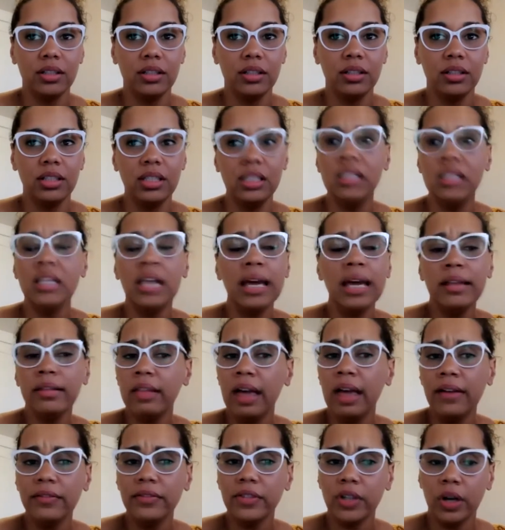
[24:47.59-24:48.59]
since I
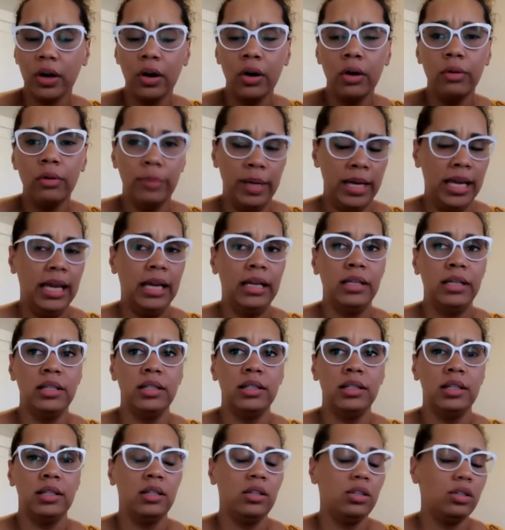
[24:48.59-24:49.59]
left home and
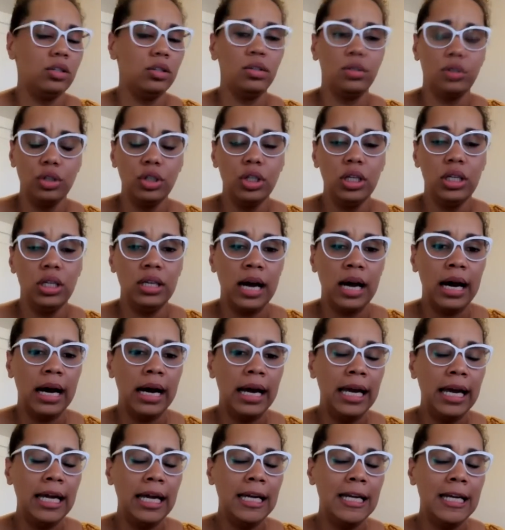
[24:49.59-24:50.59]
since she
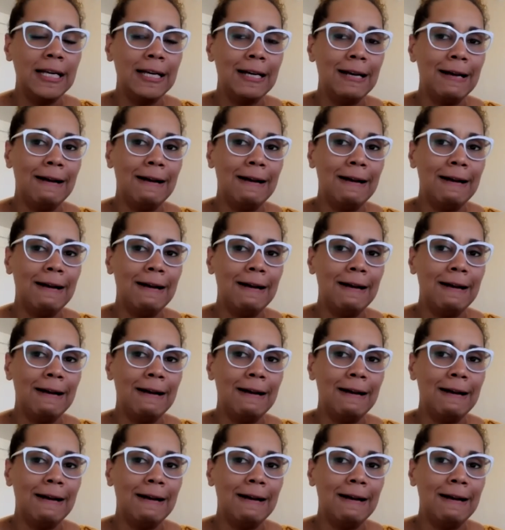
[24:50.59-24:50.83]
died.